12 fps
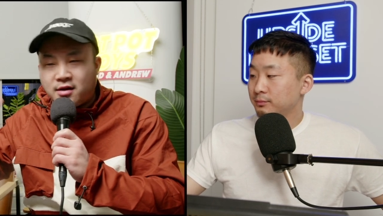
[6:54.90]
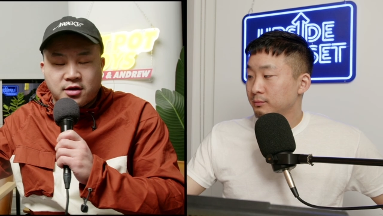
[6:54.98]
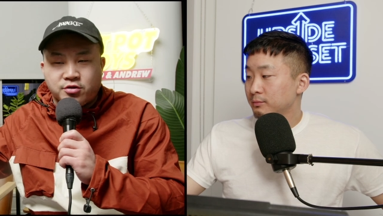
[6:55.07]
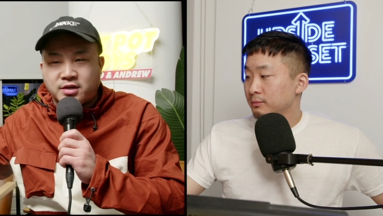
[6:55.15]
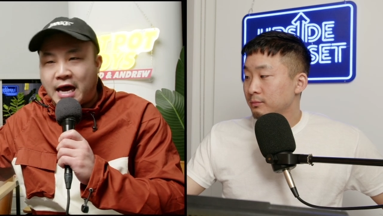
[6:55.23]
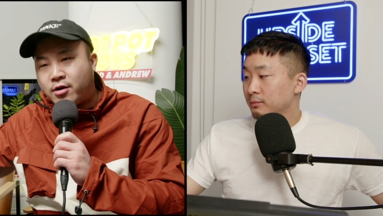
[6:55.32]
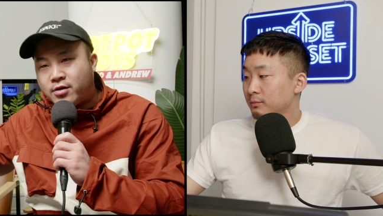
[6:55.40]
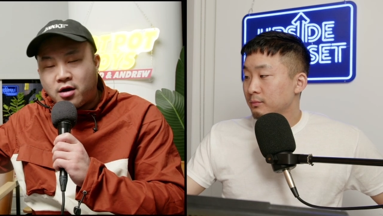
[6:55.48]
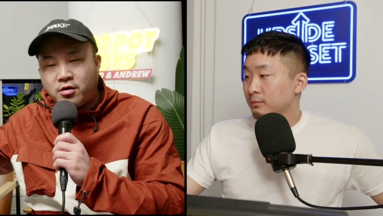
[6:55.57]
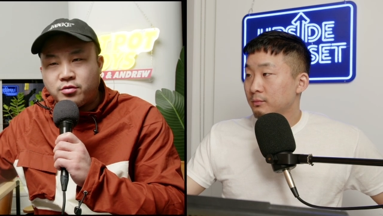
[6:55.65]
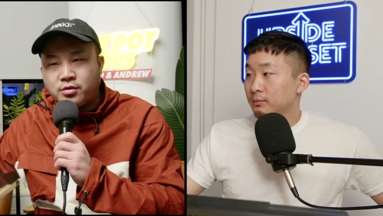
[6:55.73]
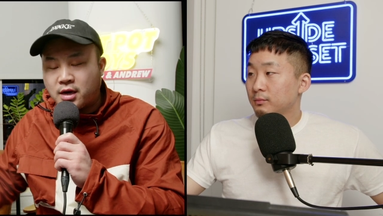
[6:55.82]
Speaker 1: you're tired out, and
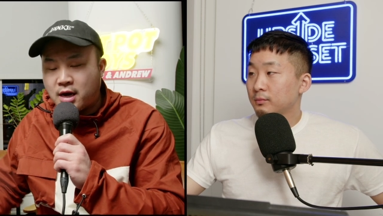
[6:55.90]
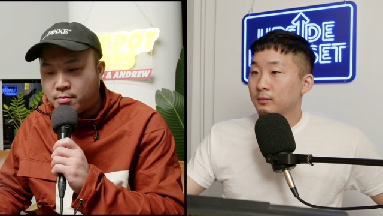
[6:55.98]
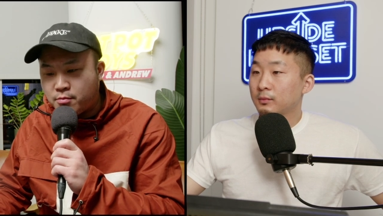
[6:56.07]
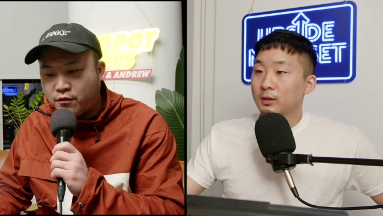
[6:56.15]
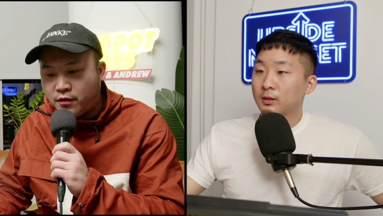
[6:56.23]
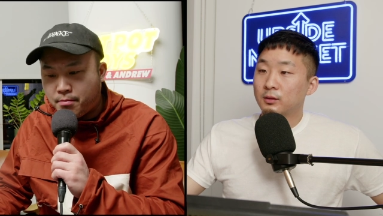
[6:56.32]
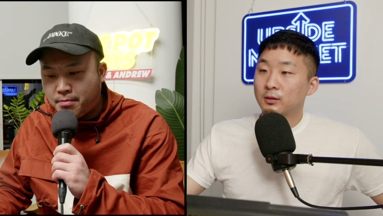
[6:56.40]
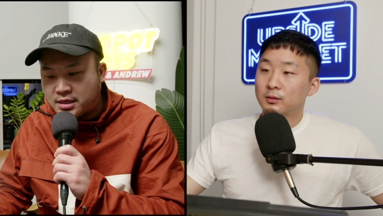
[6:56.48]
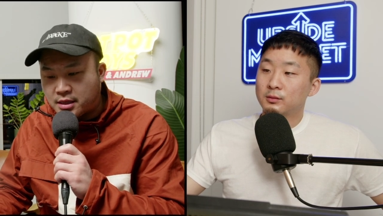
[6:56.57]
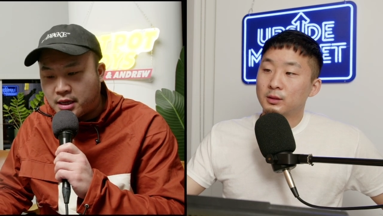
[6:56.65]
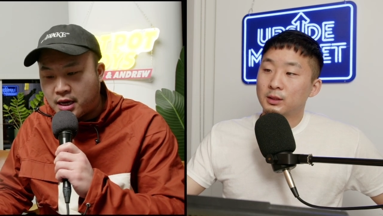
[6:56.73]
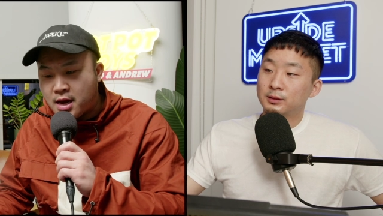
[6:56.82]
you can kind of move on
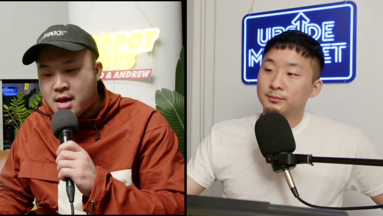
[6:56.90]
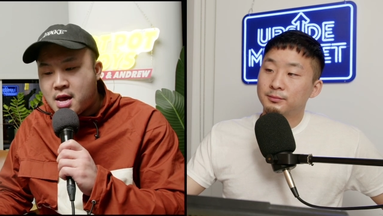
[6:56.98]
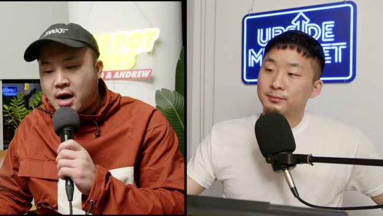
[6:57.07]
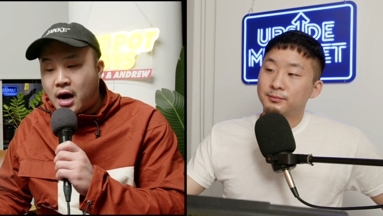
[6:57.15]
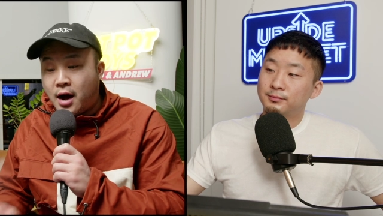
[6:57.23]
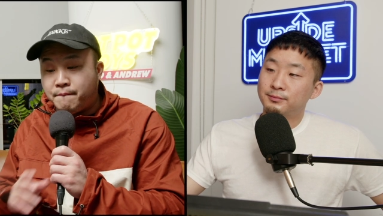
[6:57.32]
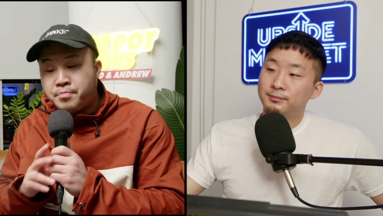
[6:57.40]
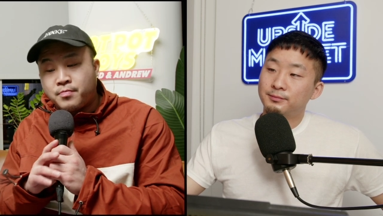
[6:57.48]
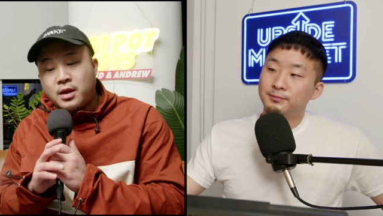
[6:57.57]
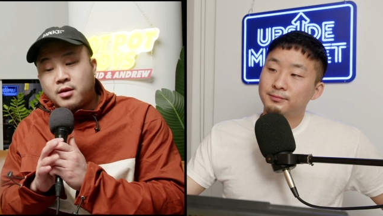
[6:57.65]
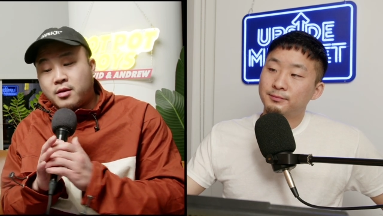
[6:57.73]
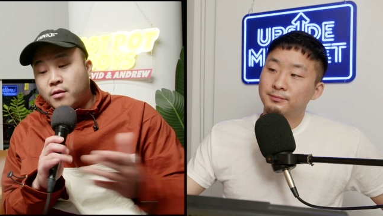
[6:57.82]
mentally. Right. Um,
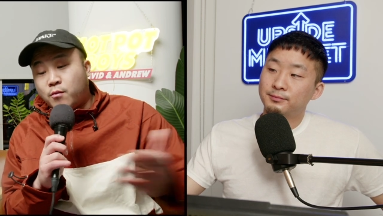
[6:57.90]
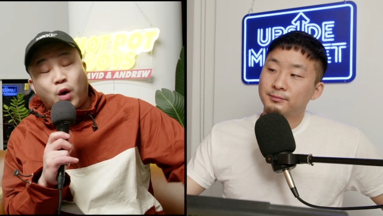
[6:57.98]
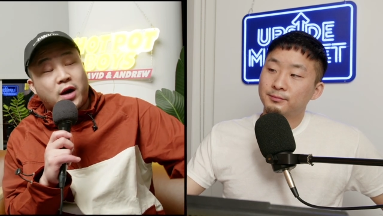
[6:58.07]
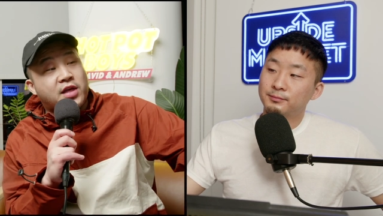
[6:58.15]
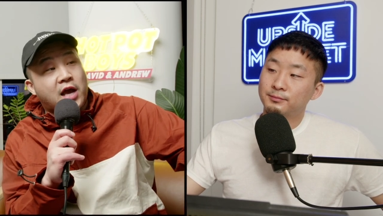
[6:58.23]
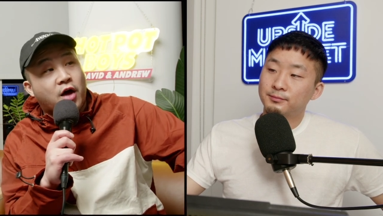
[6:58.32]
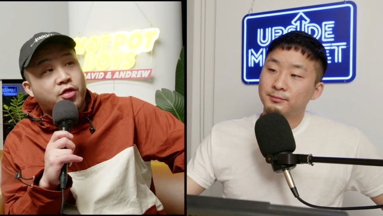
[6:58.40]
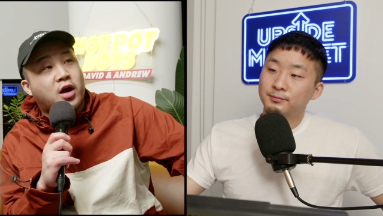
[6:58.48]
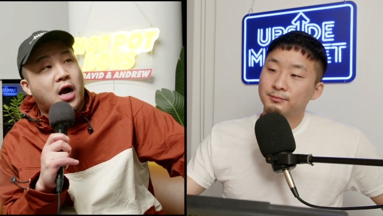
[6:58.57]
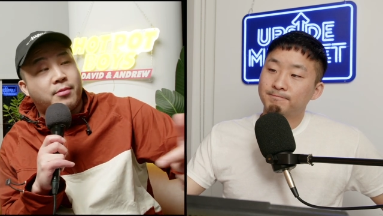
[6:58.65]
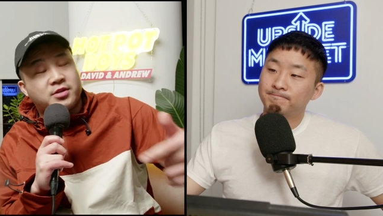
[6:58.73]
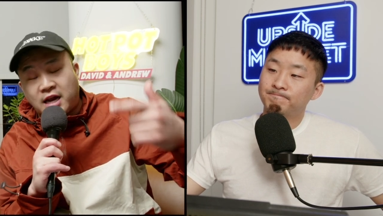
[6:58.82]
one of the other
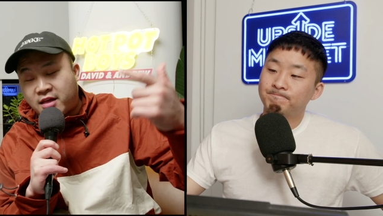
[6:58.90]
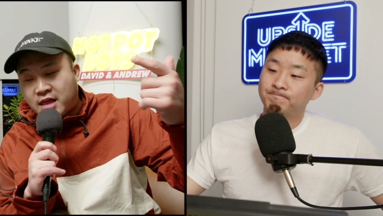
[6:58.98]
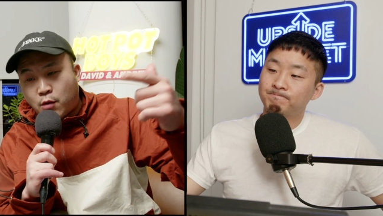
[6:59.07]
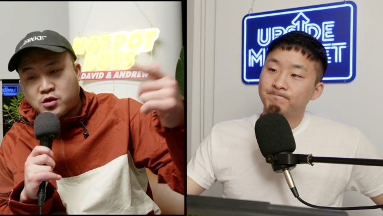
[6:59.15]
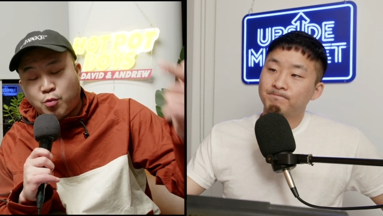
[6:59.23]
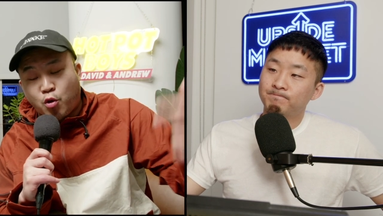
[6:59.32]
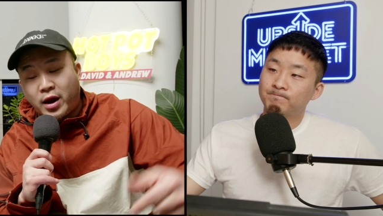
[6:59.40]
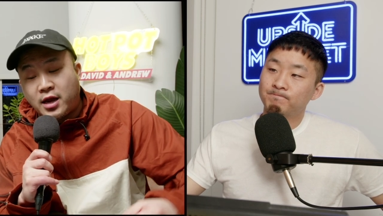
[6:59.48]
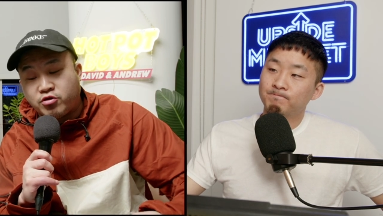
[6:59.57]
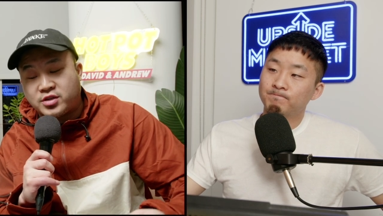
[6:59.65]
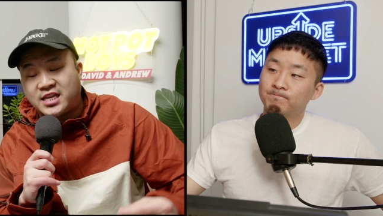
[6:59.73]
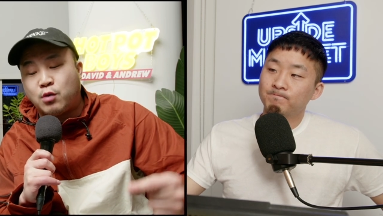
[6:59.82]
comments that I thought was more
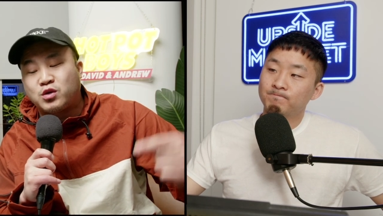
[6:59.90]
interesting was